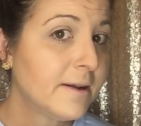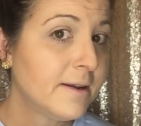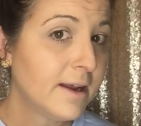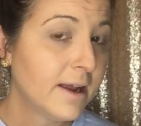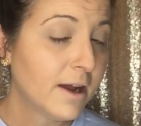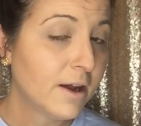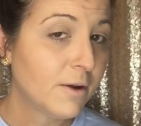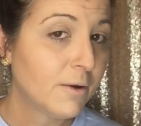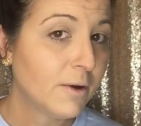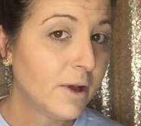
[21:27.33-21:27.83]

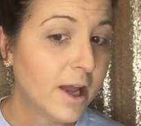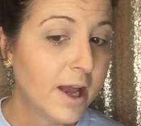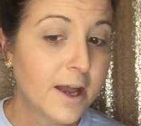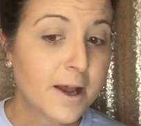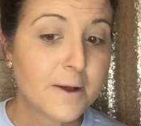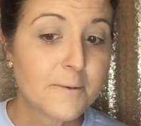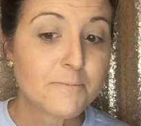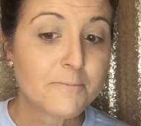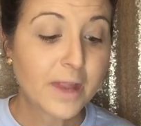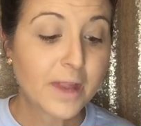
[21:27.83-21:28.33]
Now,
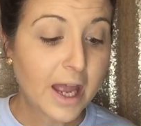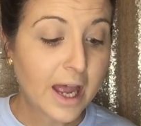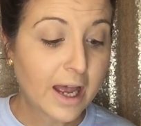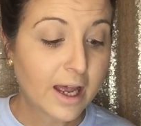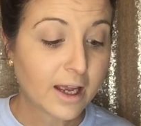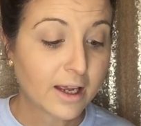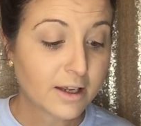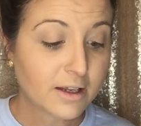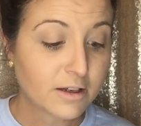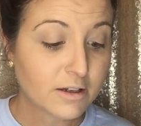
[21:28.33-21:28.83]

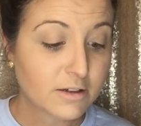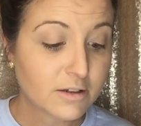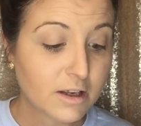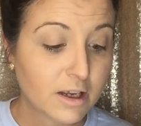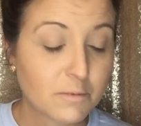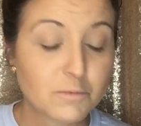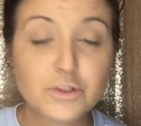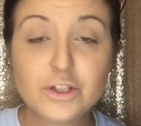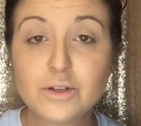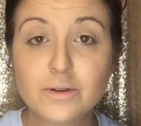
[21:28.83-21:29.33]
I
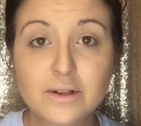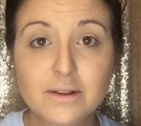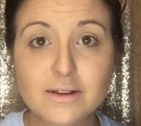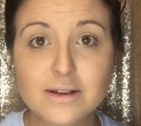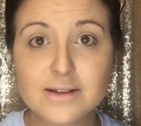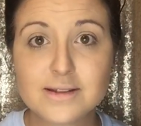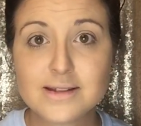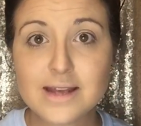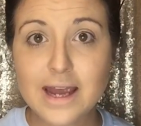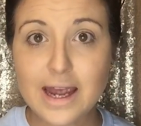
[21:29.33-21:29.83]
am doing
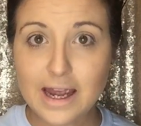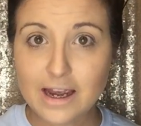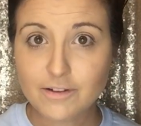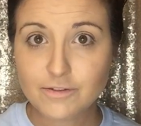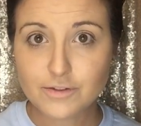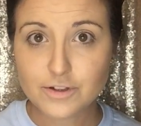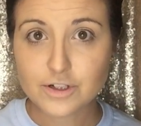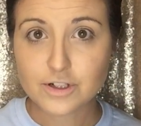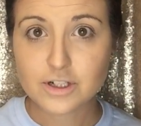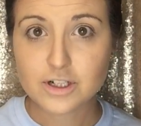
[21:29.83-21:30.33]
this
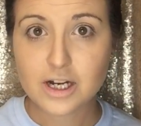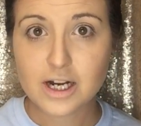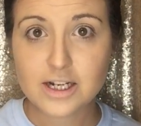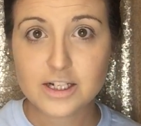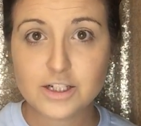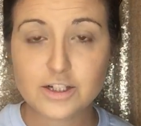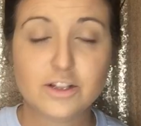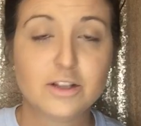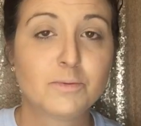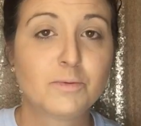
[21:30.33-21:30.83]
after
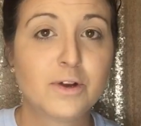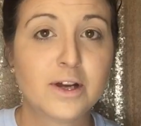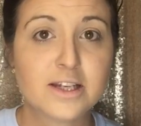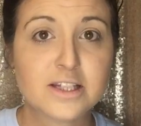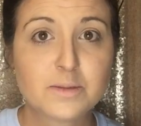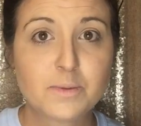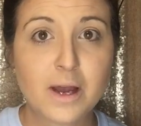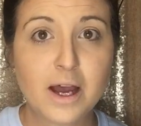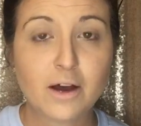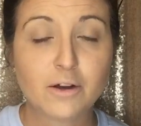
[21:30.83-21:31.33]
I do the
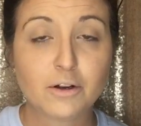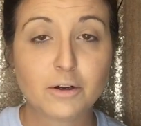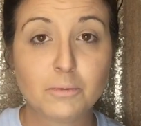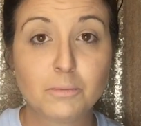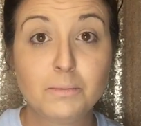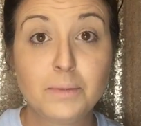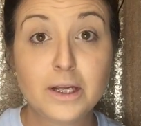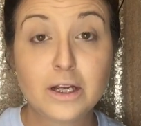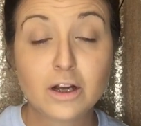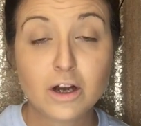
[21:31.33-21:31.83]
pressed
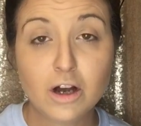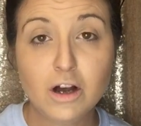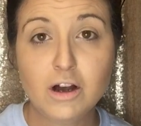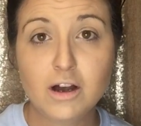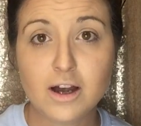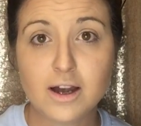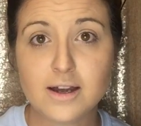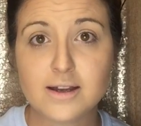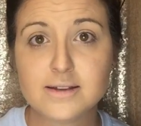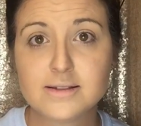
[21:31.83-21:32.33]
powder
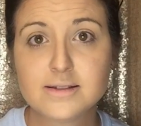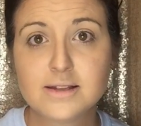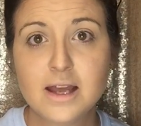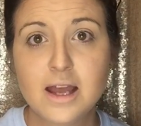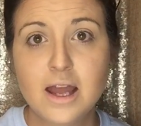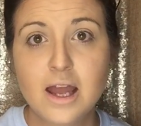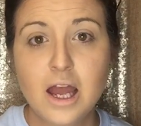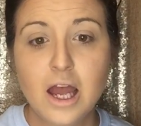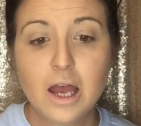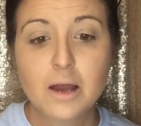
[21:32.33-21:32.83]
because
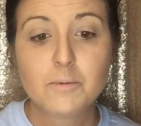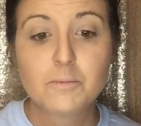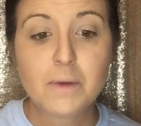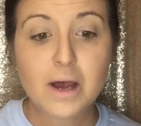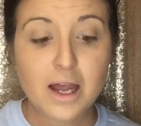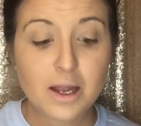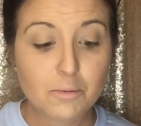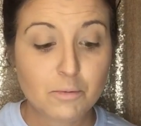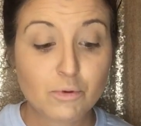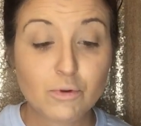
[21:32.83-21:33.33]

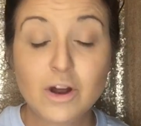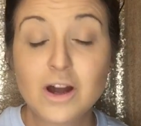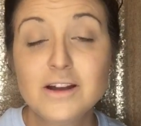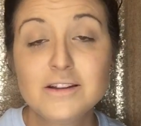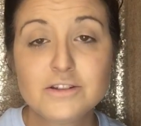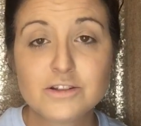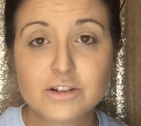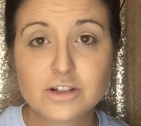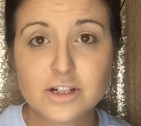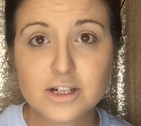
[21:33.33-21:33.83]
my
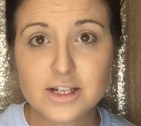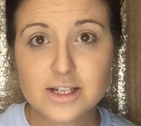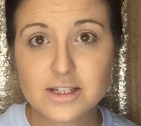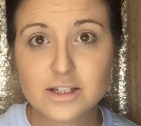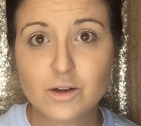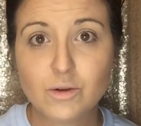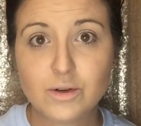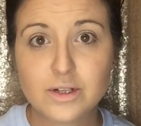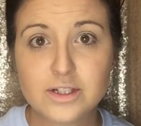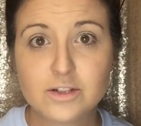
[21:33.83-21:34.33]
bronzer
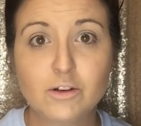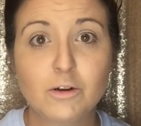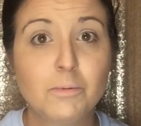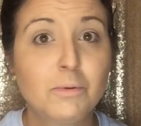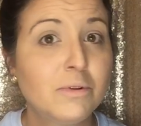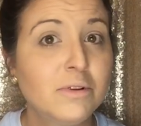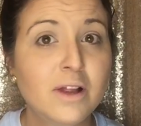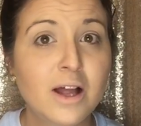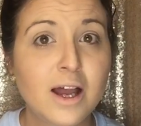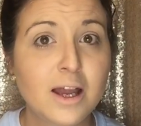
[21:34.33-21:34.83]
is going to
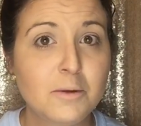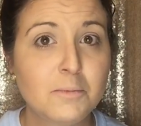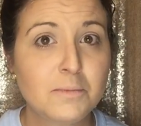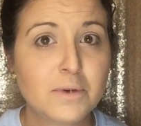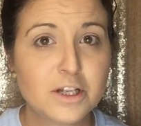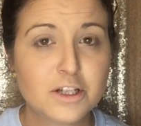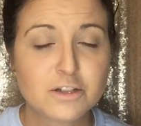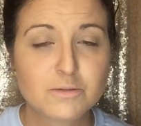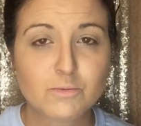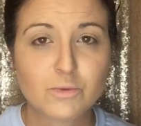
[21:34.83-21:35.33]
apply
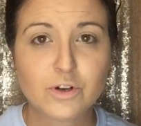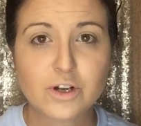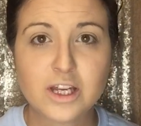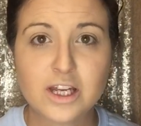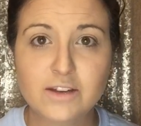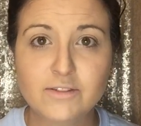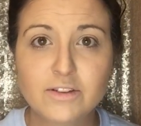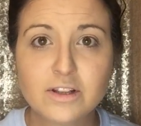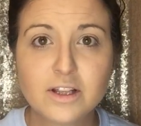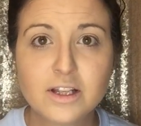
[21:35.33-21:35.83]
much more
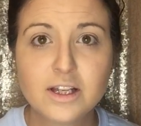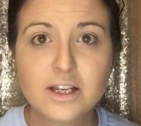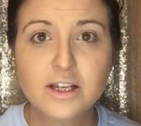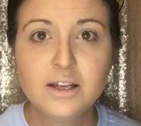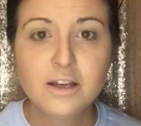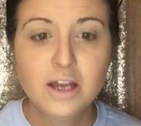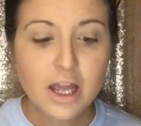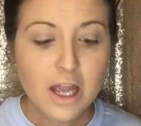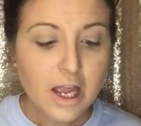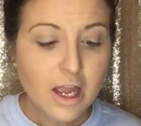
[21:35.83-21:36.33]

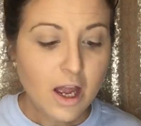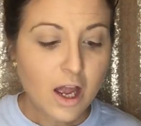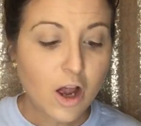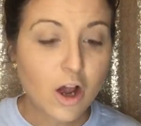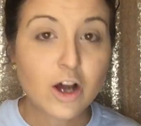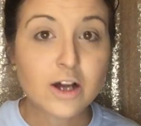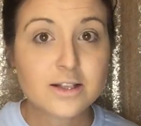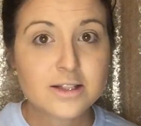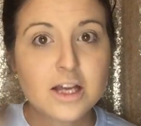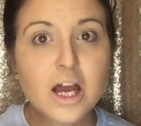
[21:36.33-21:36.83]
evenly
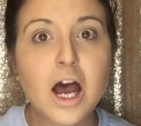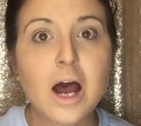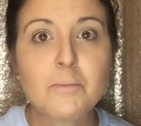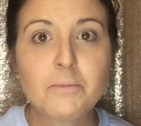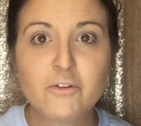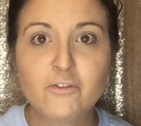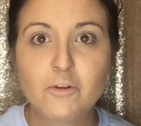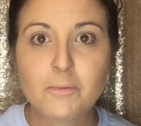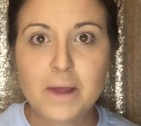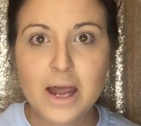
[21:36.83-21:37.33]
on
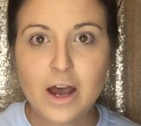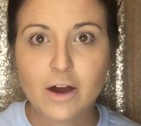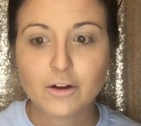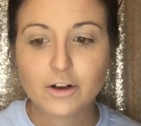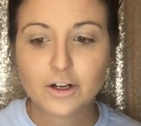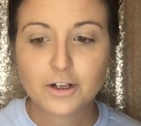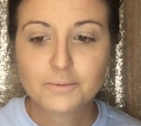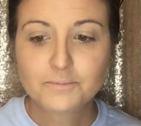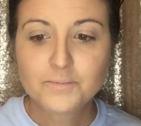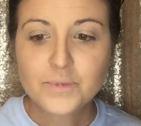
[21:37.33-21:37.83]
top of a
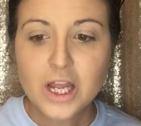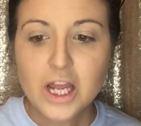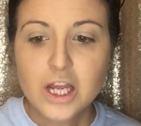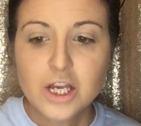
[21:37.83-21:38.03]
powder.